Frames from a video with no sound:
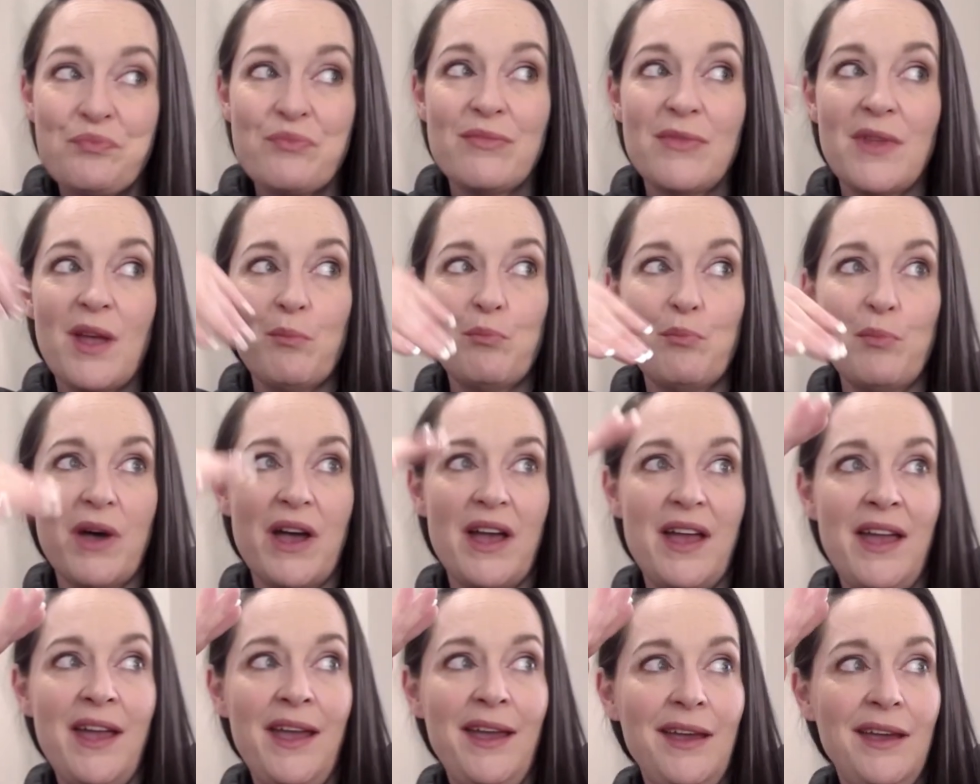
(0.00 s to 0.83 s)

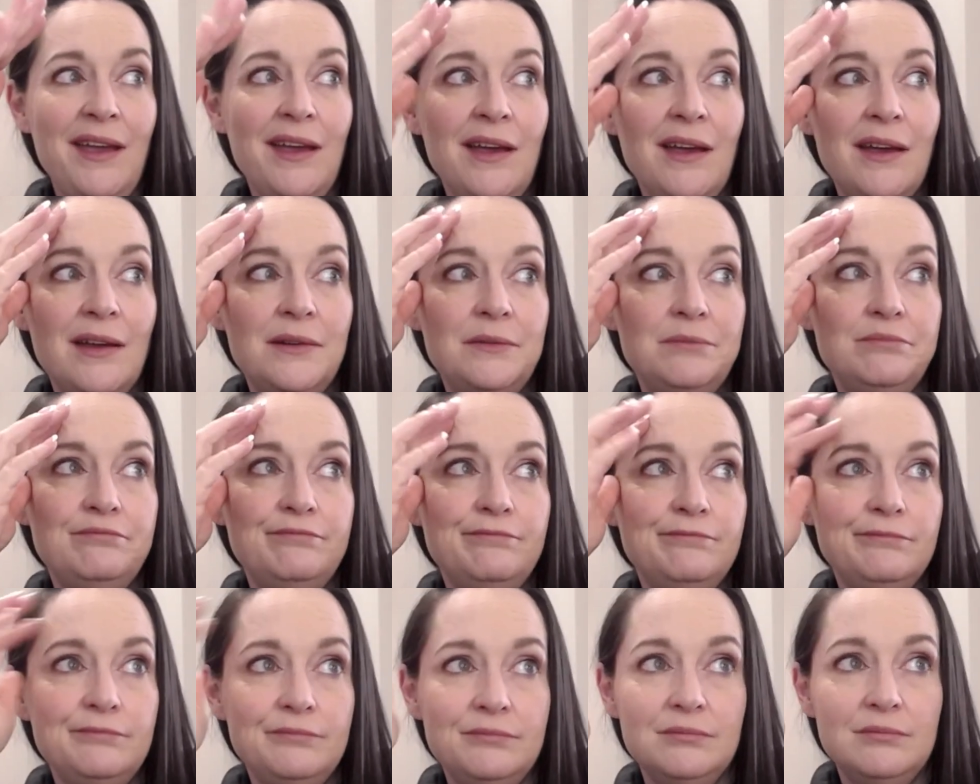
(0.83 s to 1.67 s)
my
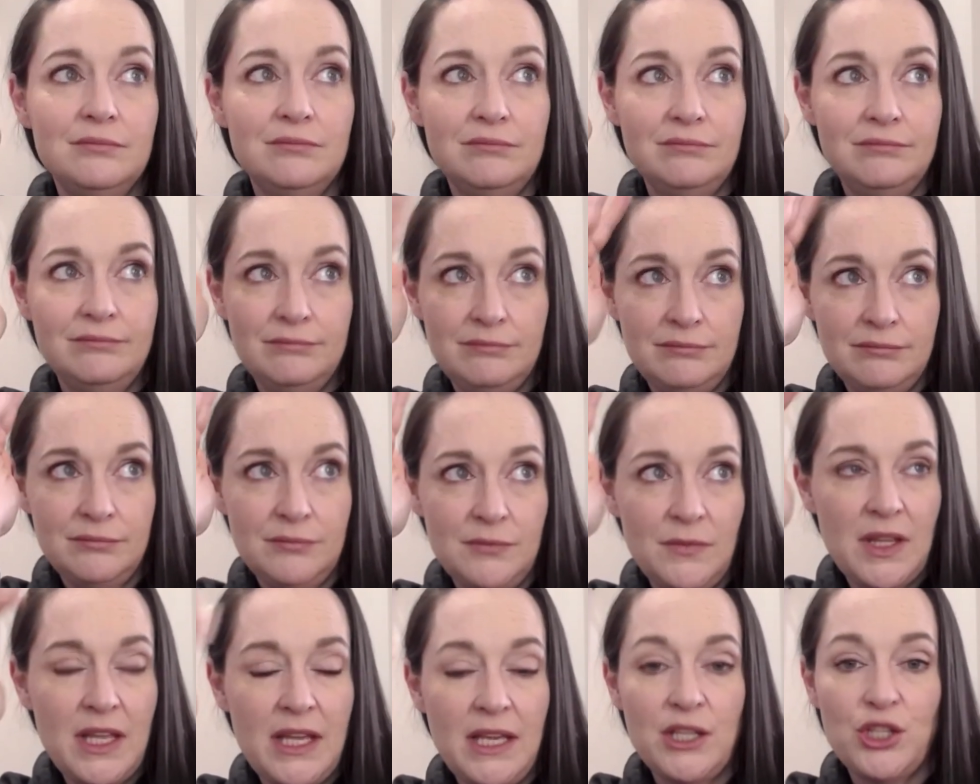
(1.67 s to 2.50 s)

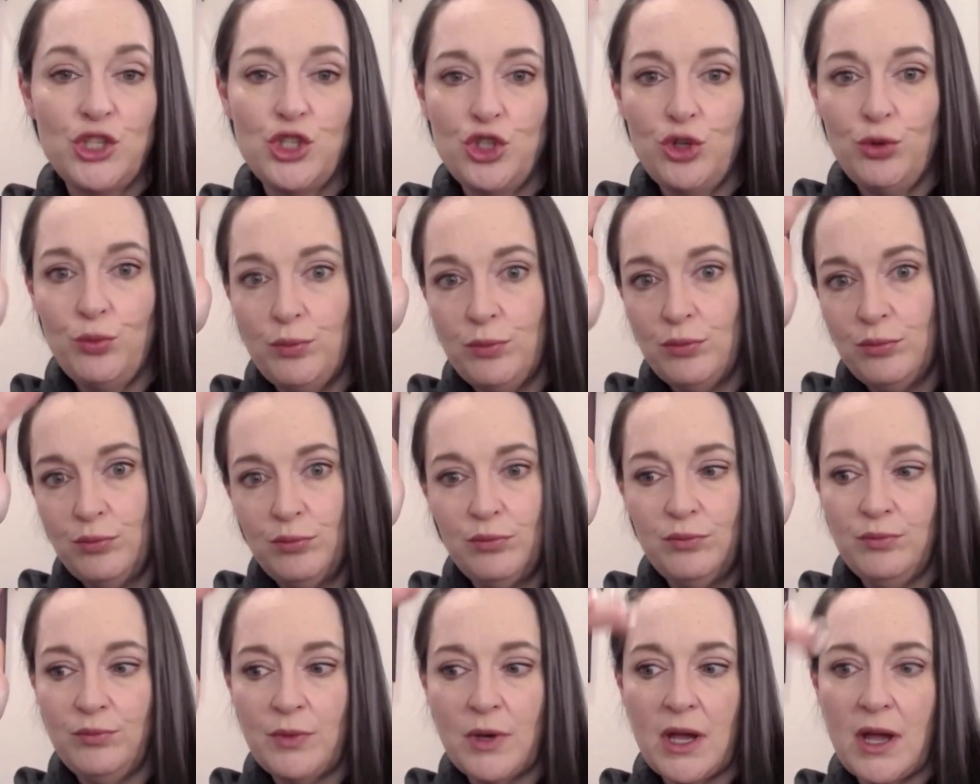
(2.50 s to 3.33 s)
super
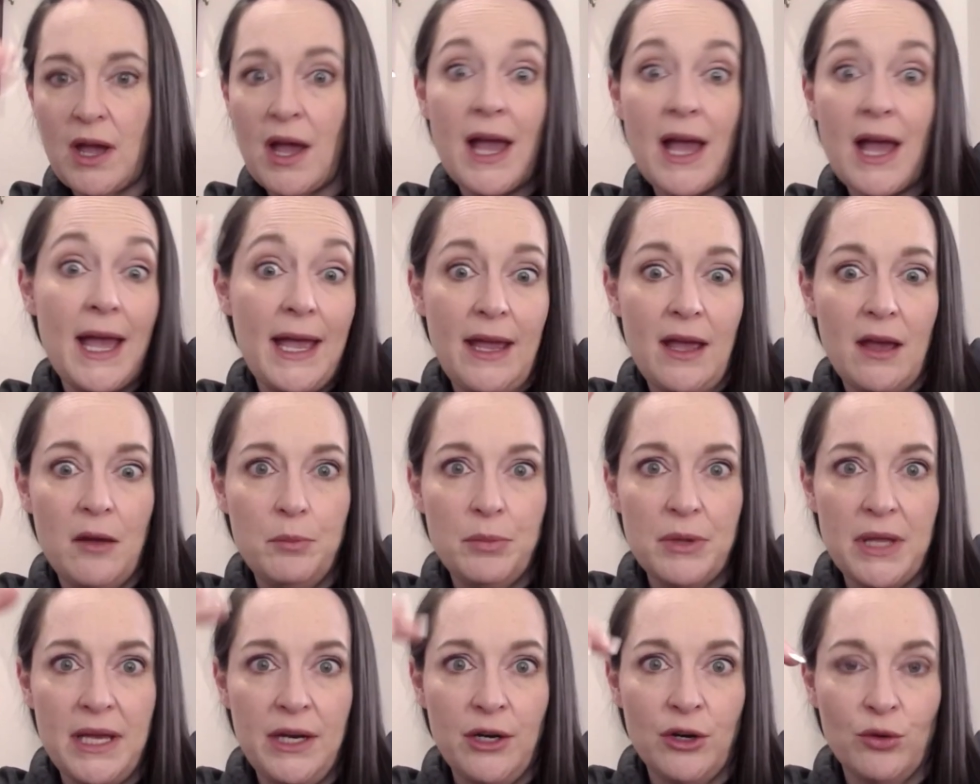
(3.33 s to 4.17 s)
high
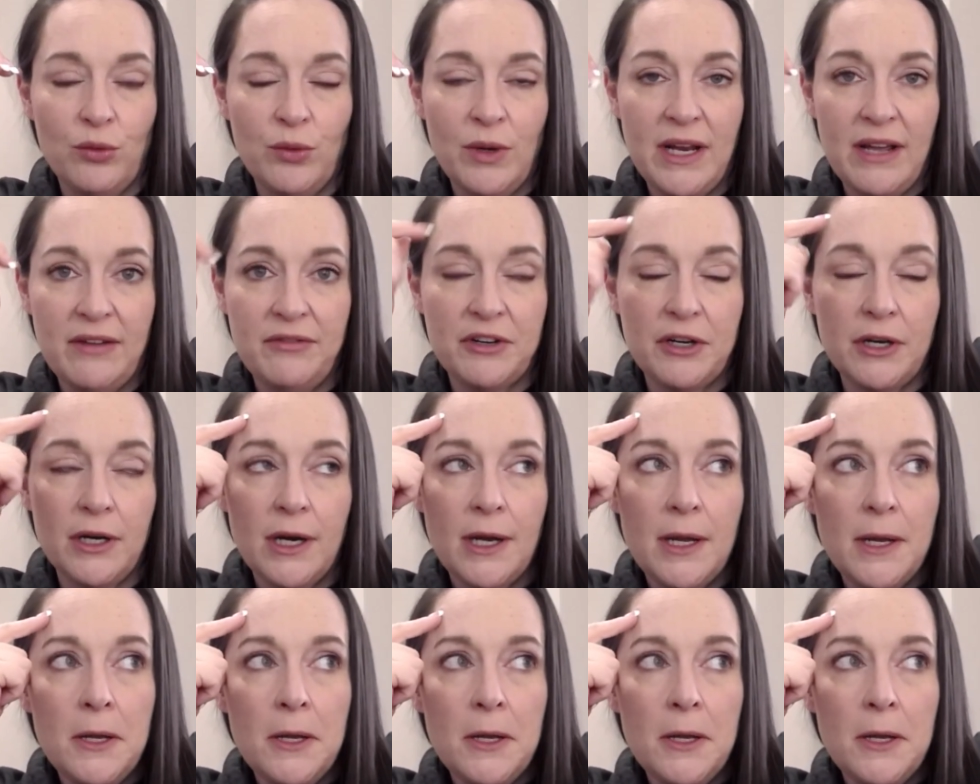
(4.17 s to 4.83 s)
upline or whatever,